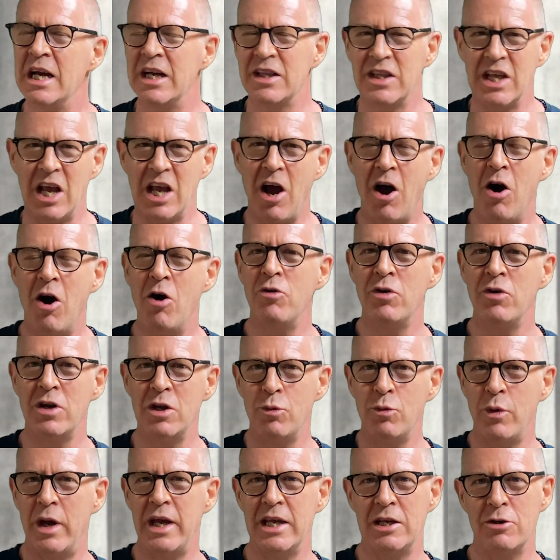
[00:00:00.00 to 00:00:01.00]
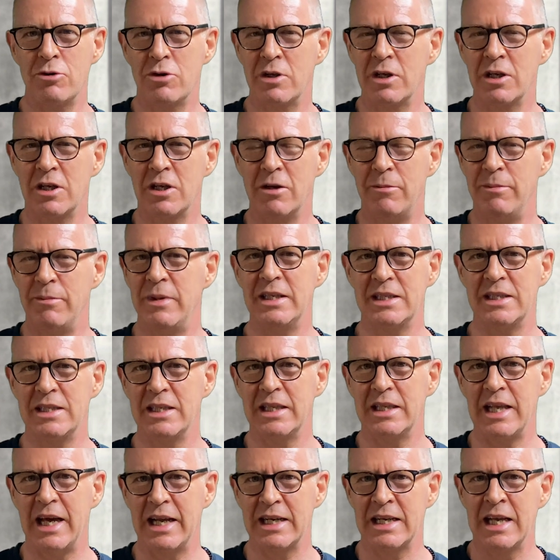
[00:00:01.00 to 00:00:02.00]
the only way you can commit to
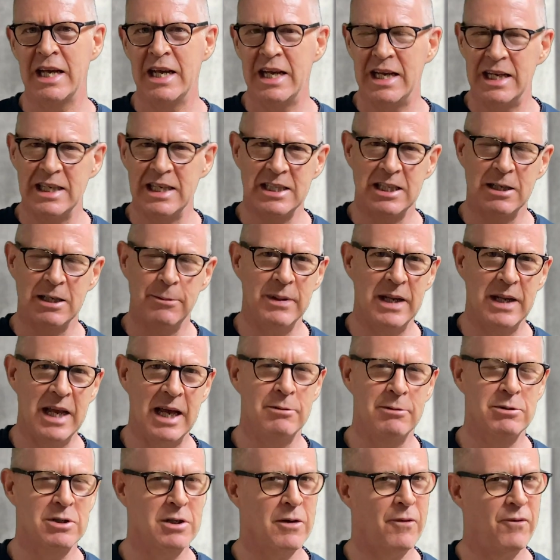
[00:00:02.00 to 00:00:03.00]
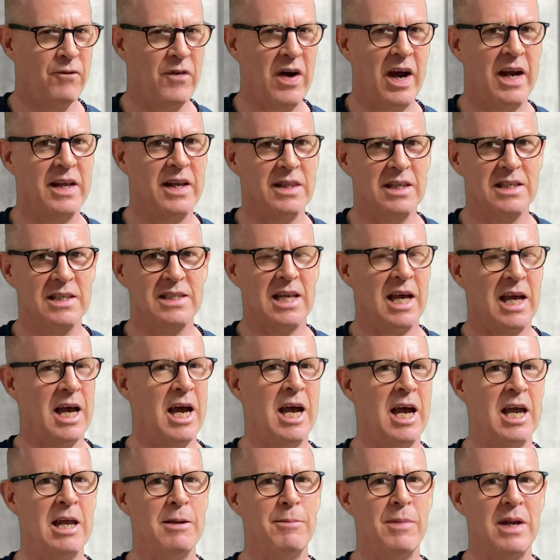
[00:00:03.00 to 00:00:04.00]
that is to be able to find the
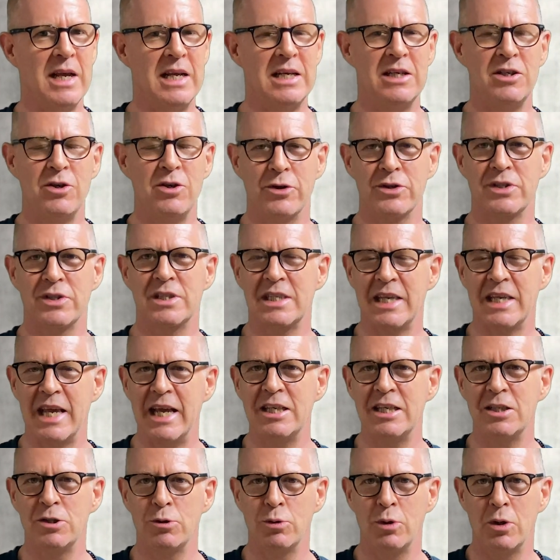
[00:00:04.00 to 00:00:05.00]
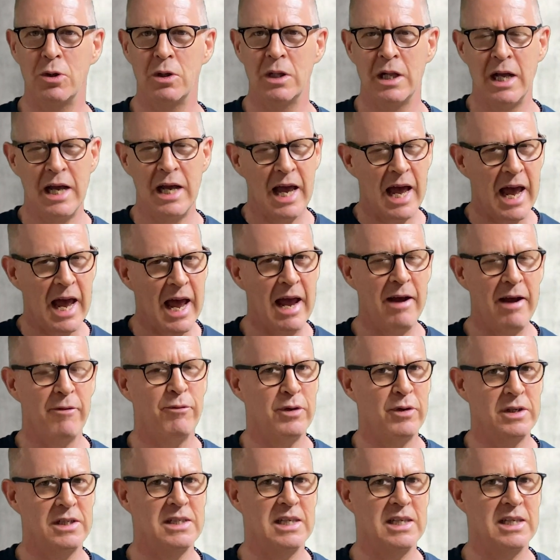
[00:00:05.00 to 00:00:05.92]
time in your schedule every